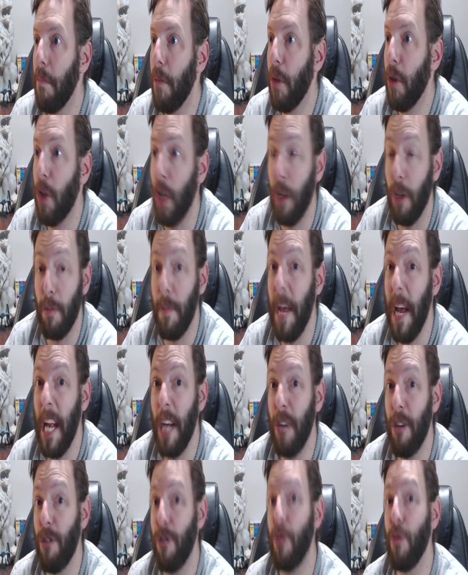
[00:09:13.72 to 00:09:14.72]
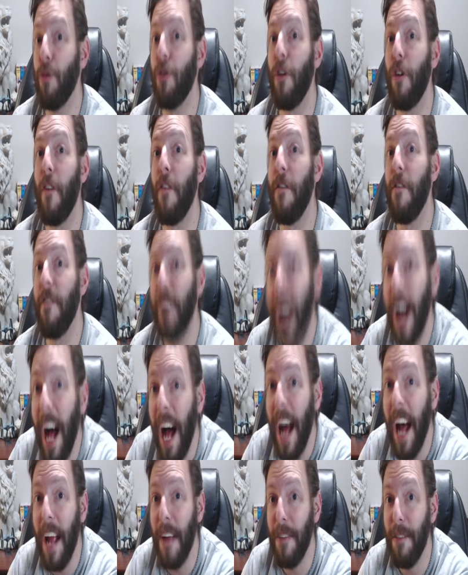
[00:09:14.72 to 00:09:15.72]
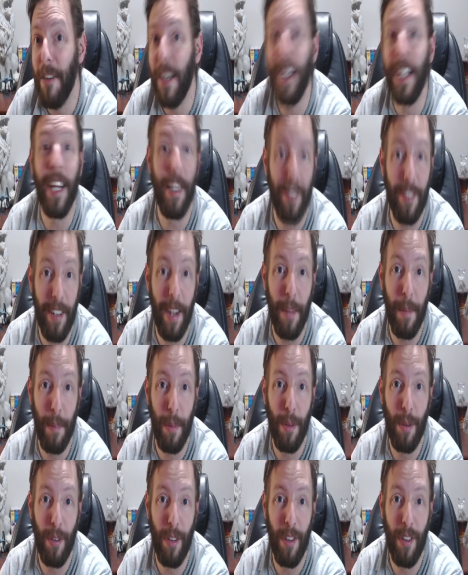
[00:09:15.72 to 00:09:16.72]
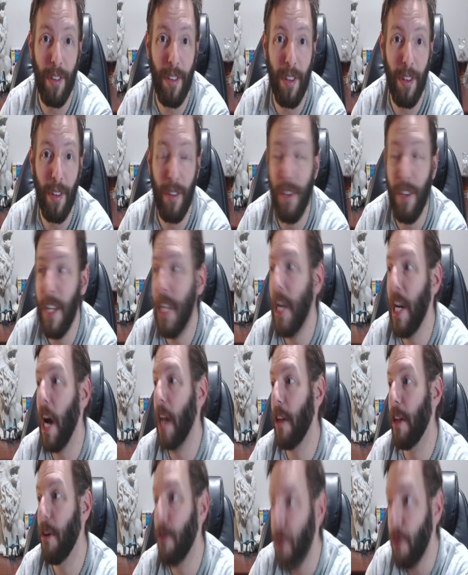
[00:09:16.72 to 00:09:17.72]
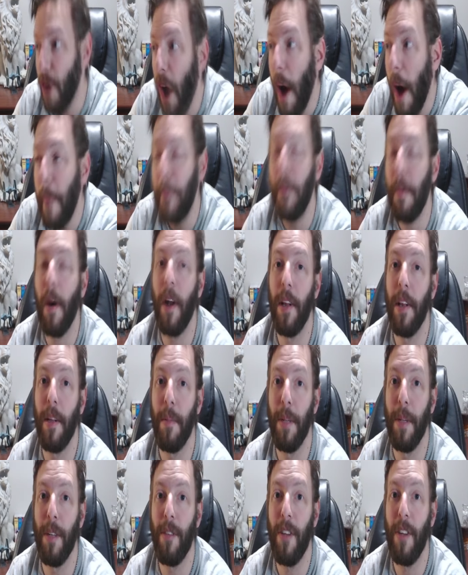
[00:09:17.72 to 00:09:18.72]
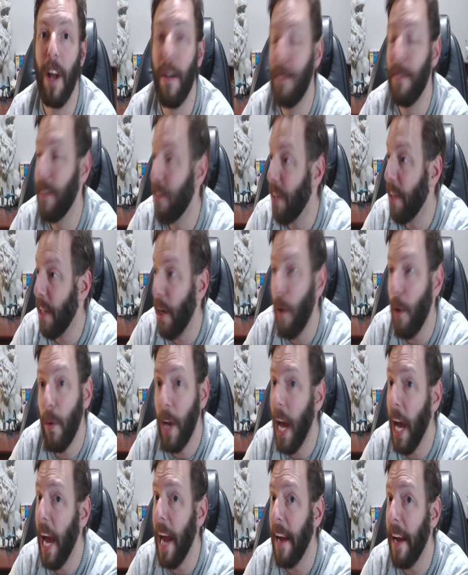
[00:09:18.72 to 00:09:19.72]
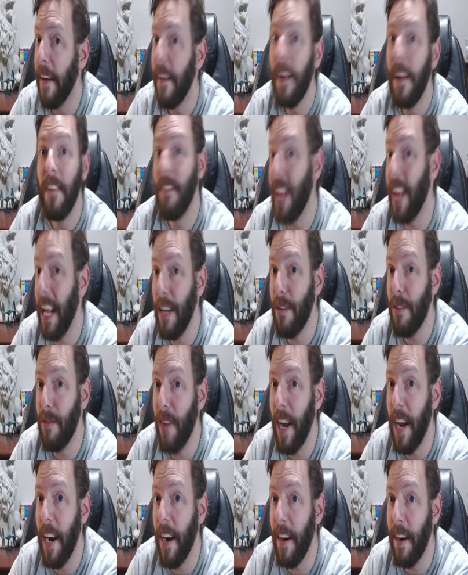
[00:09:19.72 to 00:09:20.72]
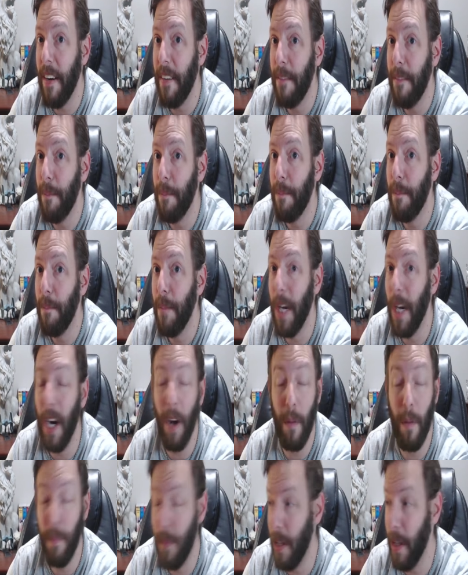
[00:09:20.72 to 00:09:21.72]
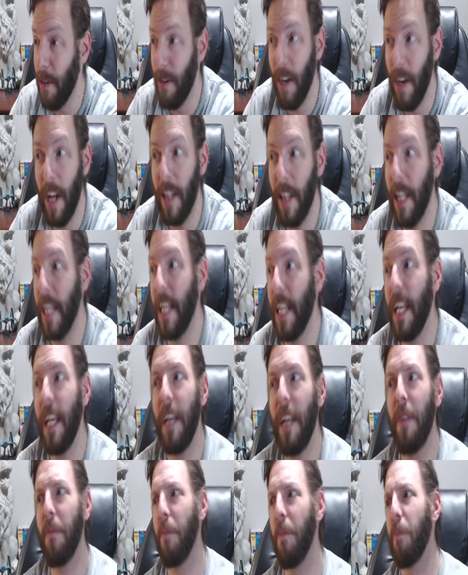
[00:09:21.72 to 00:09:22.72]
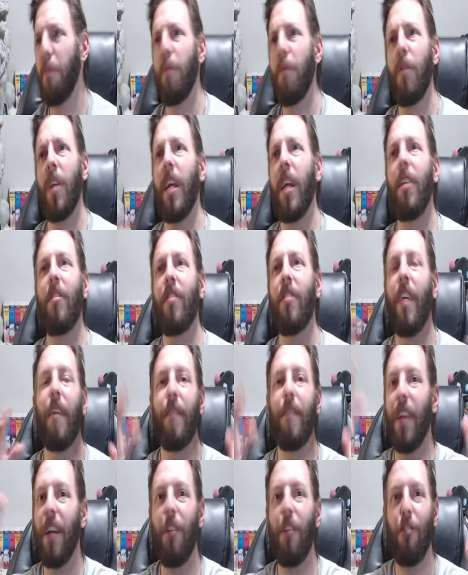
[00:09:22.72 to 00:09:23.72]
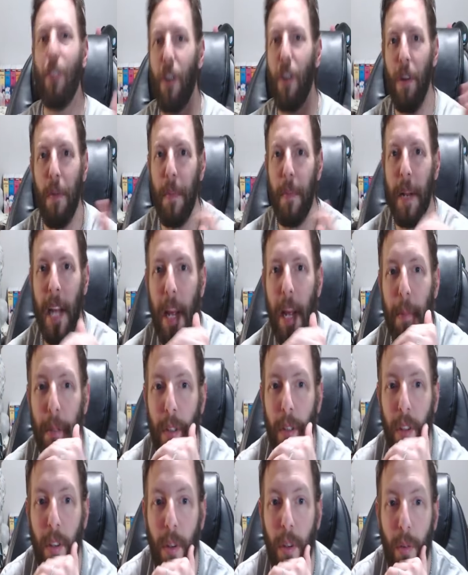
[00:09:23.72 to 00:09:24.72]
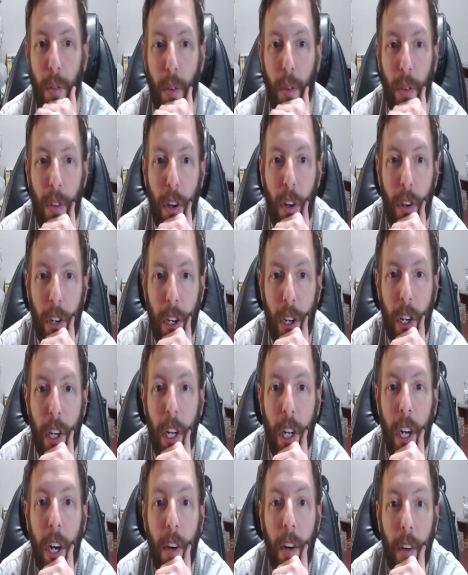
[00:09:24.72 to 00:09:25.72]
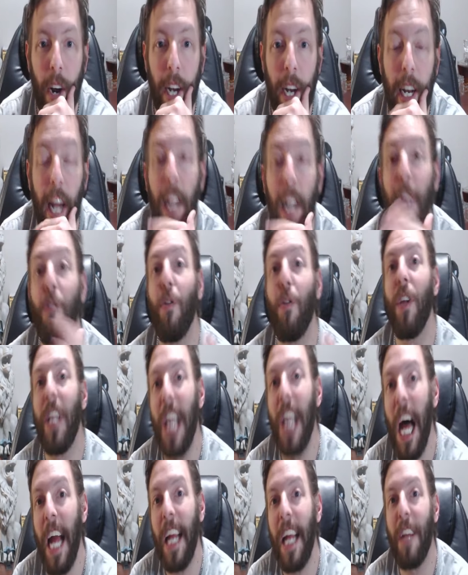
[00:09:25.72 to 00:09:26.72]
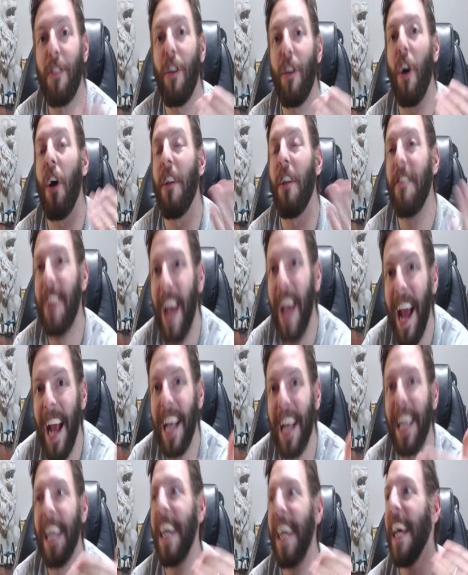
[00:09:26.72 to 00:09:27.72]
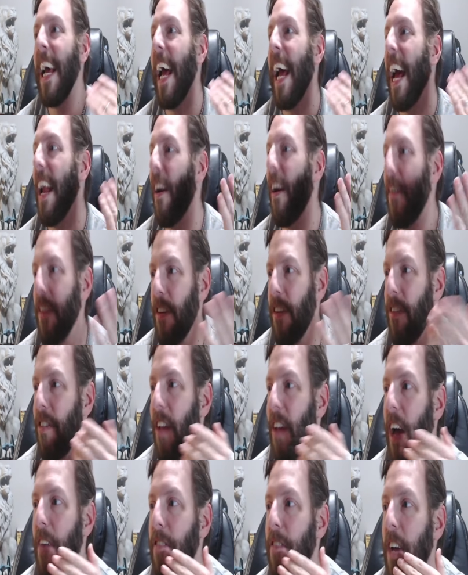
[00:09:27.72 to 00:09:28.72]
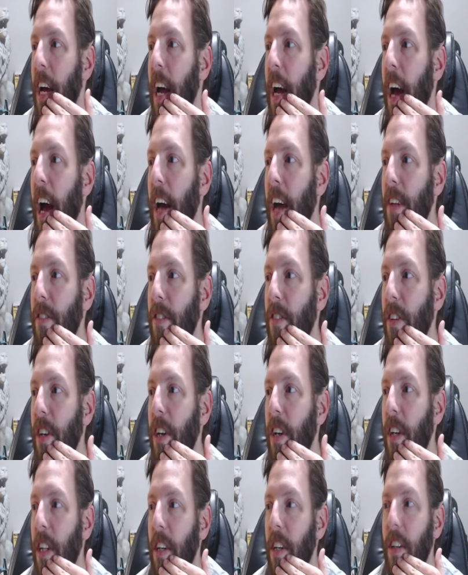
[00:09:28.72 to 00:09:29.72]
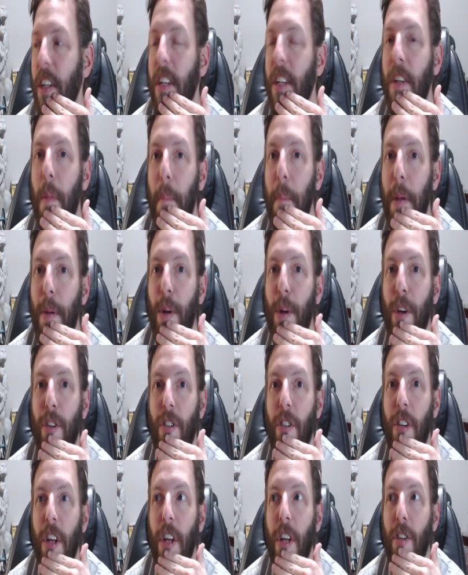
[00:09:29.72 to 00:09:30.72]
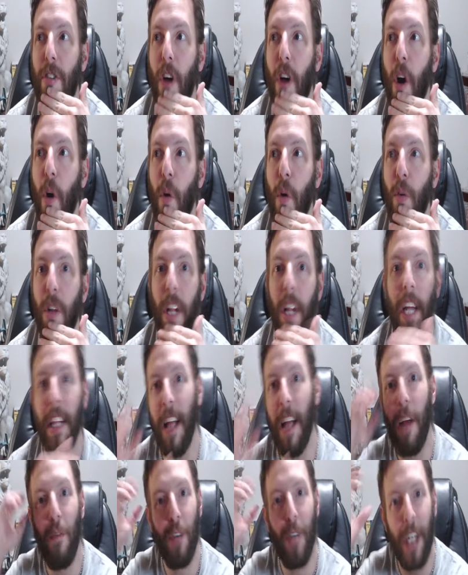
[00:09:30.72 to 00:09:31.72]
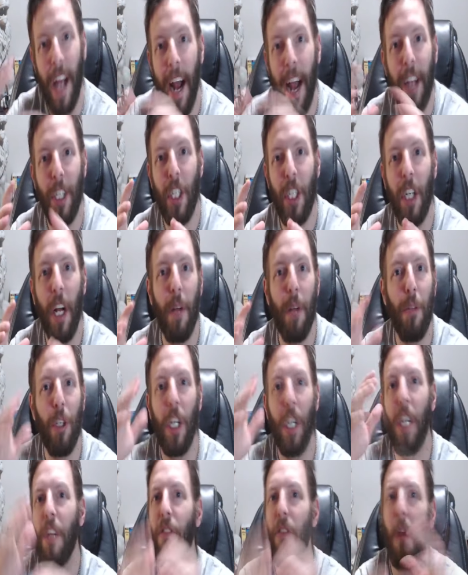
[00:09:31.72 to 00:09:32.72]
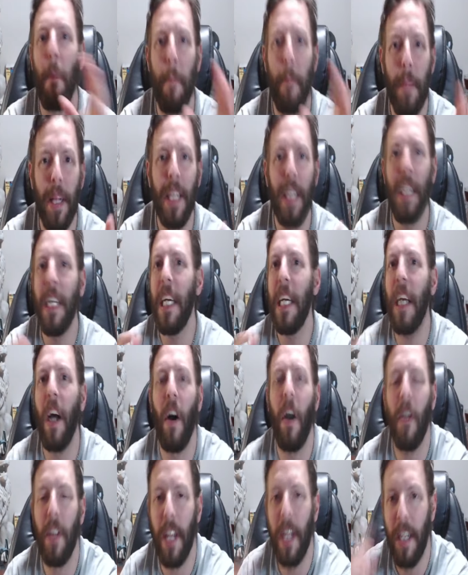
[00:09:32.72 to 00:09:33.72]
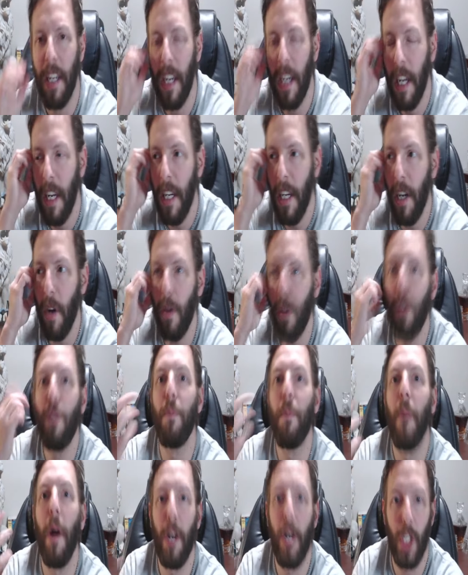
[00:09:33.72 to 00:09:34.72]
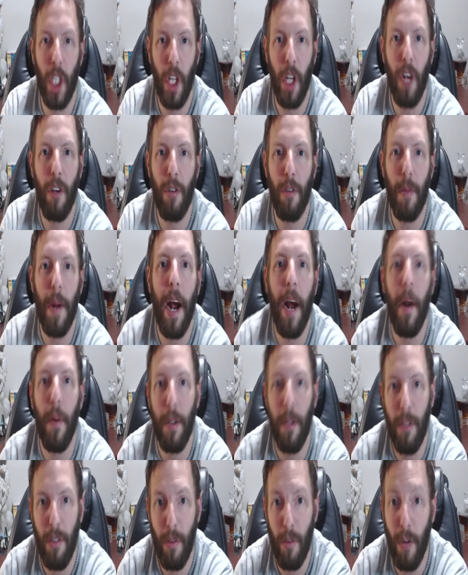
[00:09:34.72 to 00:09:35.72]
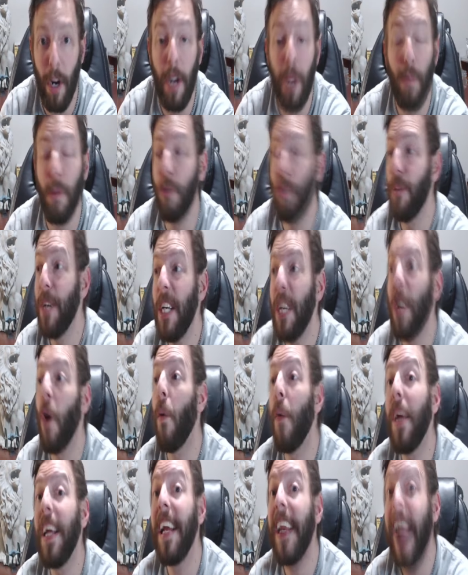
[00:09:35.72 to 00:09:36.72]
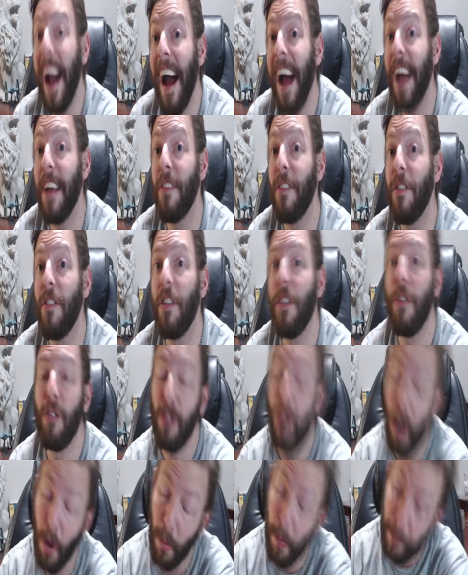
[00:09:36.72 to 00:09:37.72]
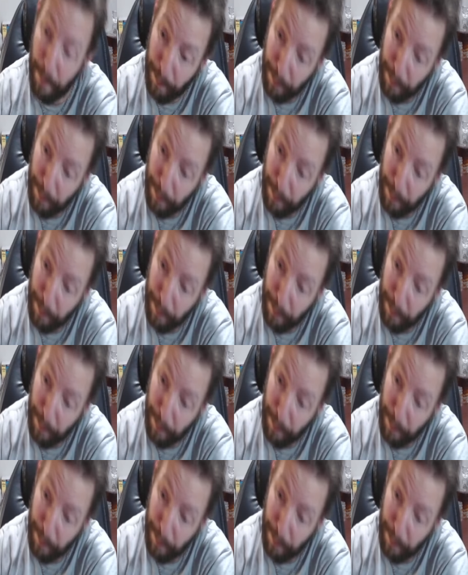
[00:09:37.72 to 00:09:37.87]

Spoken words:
just managed to survive against the emperors of the series. He got the drop on them and stuff. It's like, okay, that's fair. You know, it's not like he did stuff that he shouldn't have been able to do. So it's all good, right? And his reliance on tech and all this stuff has clearly diminished his own, like, that reaction time shit, his ability, all that, you know, his martial arts prowess, right? Which we know he has. So